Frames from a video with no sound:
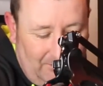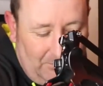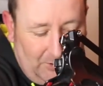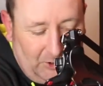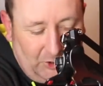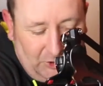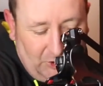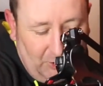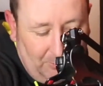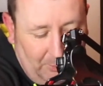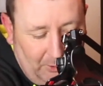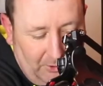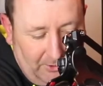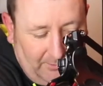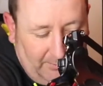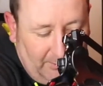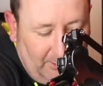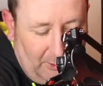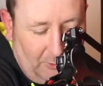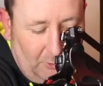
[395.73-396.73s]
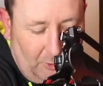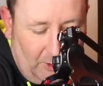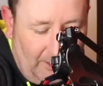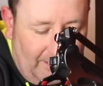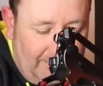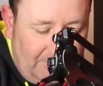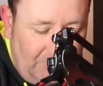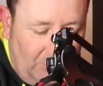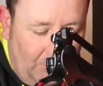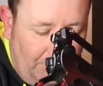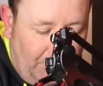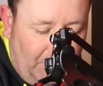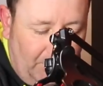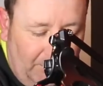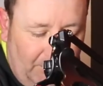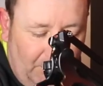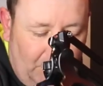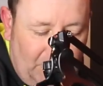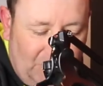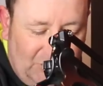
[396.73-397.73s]
because you put it through, or I do, put
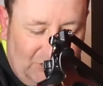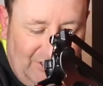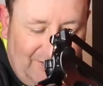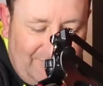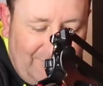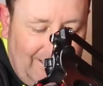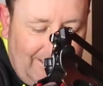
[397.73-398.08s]
it through a sieve